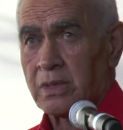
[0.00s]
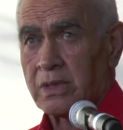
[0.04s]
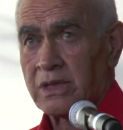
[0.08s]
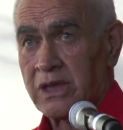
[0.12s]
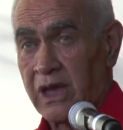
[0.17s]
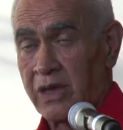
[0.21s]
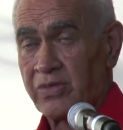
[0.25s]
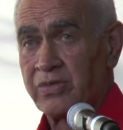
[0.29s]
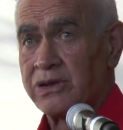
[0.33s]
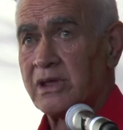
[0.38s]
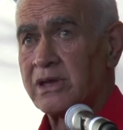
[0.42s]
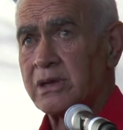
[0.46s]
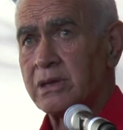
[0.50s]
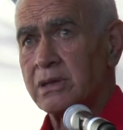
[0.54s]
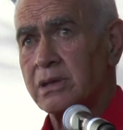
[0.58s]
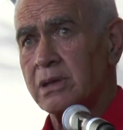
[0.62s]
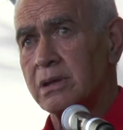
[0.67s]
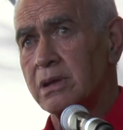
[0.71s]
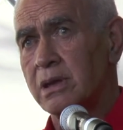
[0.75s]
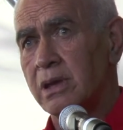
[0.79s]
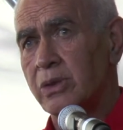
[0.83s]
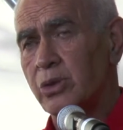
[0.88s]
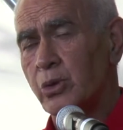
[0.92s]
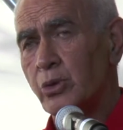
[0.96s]
Catholic,
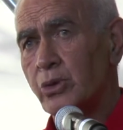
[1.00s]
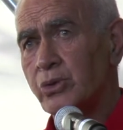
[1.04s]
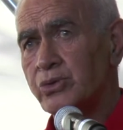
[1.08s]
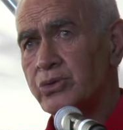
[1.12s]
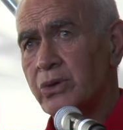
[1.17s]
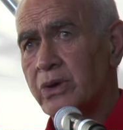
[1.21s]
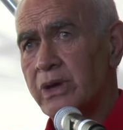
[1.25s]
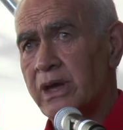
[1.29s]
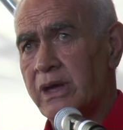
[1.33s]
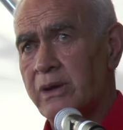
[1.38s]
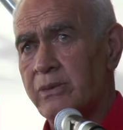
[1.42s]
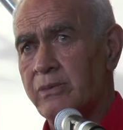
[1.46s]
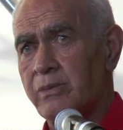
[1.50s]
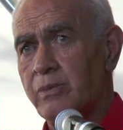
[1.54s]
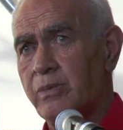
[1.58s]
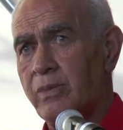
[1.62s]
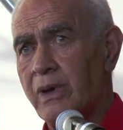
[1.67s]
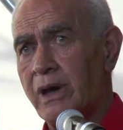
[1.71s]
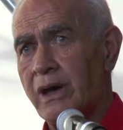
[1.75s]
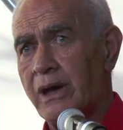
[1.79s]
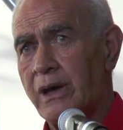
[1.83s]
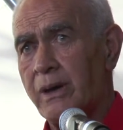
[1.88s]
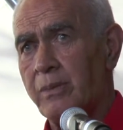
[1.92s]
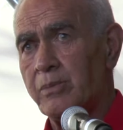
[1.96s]
and they also have
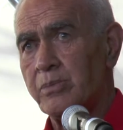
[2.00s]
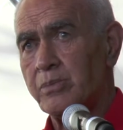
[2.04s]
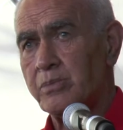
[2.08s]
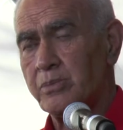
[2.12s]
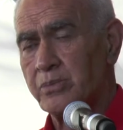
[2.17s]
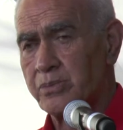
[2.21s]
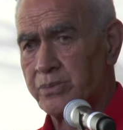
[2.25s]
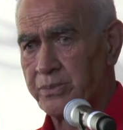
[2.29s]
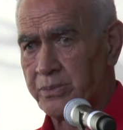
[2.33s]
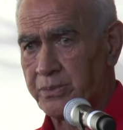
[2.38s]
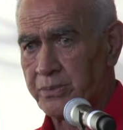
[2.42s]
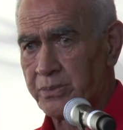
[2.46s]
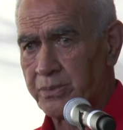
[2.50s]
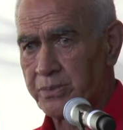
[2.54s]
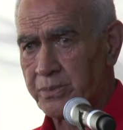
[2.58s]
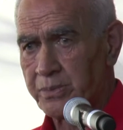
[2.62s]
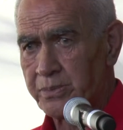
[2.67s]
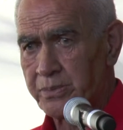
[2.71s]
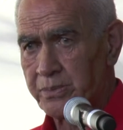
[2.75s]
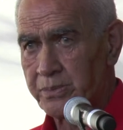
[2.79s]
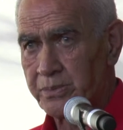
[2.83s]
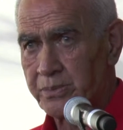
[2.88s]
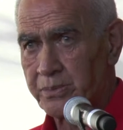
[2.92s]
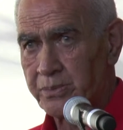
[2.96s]
um,
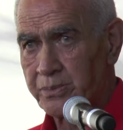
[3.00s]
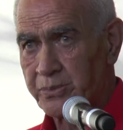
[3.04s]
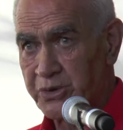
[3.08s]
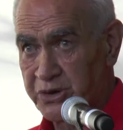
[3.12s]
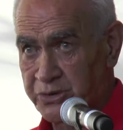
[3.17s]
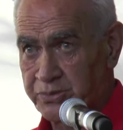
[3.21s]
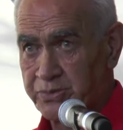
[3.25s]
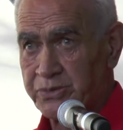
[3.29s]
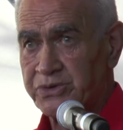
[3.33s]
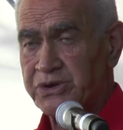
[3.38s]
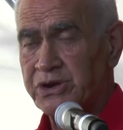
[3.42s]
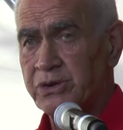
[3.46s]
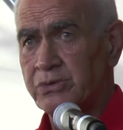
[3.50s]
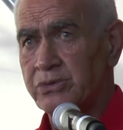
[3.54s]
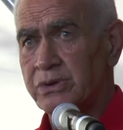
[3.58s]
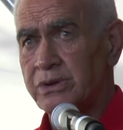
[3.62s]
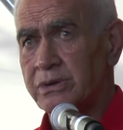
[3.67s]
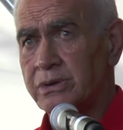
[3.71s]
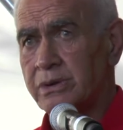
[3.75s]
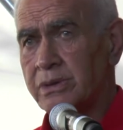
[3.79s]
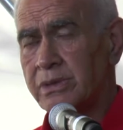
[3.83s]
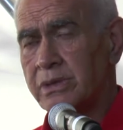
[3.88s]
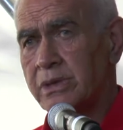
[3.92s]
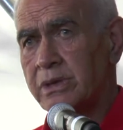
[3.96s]

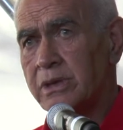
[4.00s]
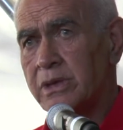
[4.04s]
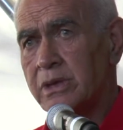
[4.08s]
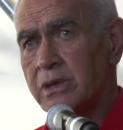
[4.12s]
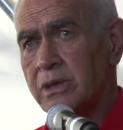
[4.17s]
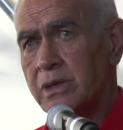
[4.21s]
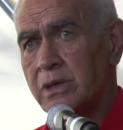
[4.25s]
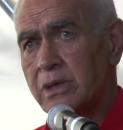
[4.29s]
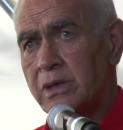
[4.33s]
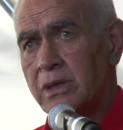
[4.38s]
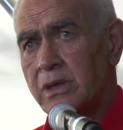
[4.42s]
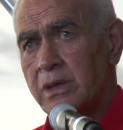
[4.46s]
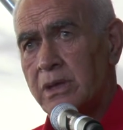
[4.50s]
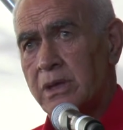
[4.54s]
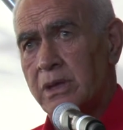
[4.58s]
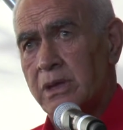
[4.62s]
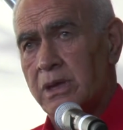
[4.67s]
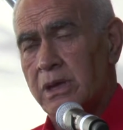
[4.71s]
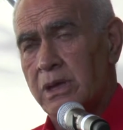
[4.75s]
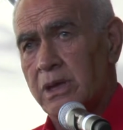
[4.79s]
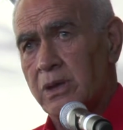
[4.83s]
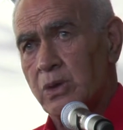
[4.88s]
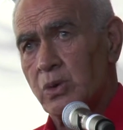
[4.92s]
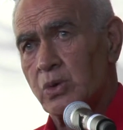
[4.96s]
Presbyterian.
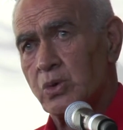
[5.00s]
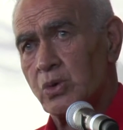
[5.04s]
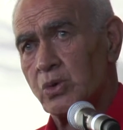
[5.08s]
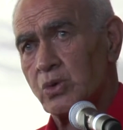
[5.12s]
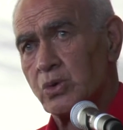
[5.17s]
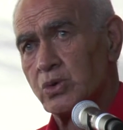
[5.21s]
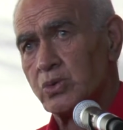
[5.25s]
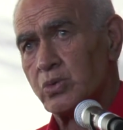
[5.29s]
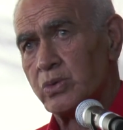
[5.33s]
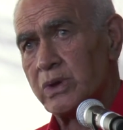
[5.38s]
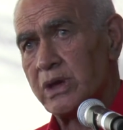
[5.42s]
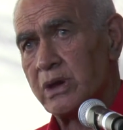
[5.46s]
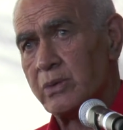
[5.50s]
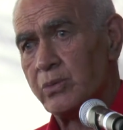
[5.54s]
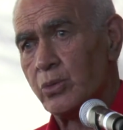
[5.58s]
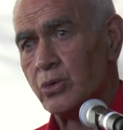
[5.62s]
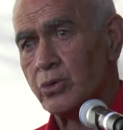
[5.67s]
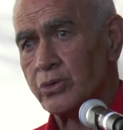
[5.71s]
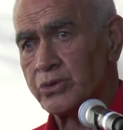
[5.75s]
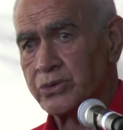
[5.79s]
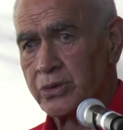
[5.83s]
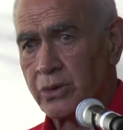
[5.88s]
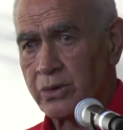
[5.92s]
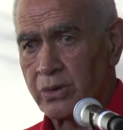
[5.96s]
And of course, we have
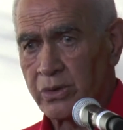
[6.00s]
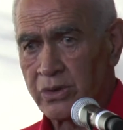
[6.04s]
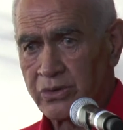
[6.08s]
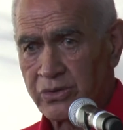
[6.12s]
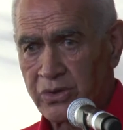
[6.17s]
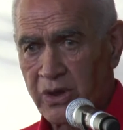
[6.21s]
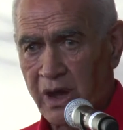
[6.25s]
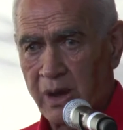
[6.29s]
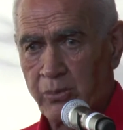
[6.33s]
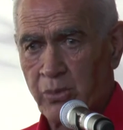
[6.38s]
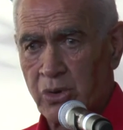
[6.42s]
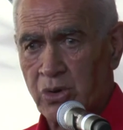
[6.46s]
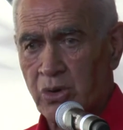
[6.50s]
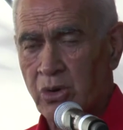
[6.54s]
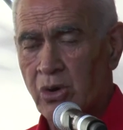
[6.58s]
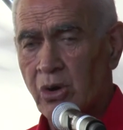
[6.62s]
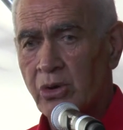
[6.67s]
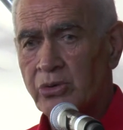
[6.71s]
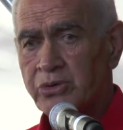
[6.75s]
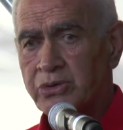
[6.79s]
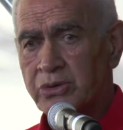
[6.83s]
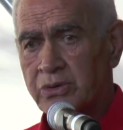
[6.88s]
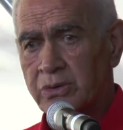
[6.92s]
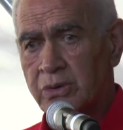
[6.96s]
also the Samoan
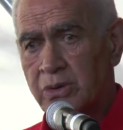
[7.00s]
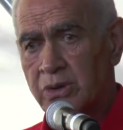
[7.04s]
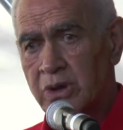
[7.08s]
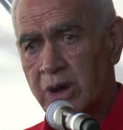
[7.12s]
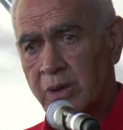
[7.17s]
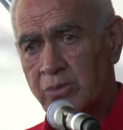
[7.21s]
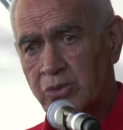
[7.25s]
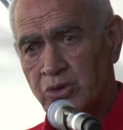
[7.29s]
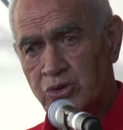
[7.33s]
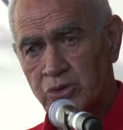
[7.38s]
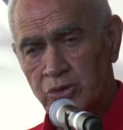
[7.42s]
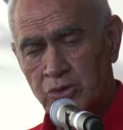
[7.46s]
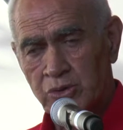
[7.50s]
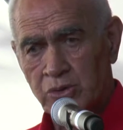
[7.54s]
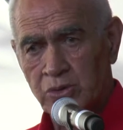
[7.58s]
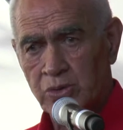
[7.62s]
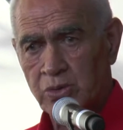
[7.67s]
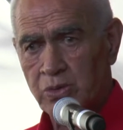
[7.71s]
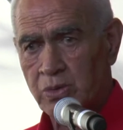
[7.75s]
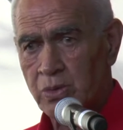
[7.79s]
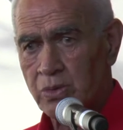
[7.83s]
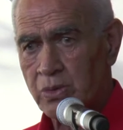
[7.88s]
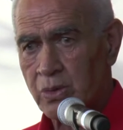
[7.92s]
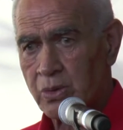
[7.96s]
culture come
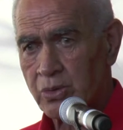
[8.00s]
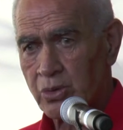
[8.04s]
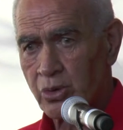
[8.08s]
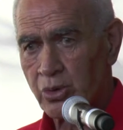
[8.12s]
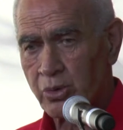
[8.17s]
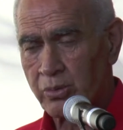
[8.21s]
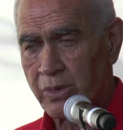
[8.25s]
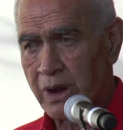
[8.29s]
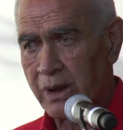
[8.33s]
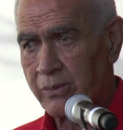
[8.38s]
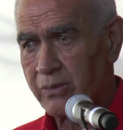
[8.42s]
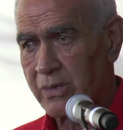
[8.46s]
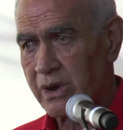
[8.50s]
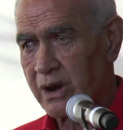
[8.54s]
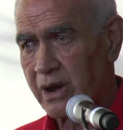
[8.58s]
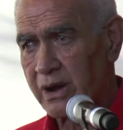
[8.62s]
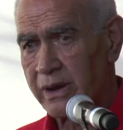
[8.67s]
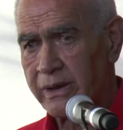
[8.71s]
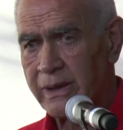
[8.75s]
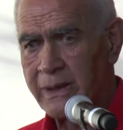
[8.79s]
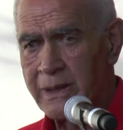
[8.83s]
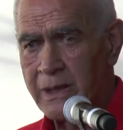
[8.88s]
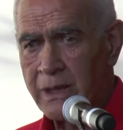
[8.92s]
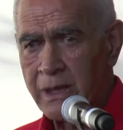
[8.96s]
to Orongomai
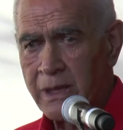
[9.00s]
Marae.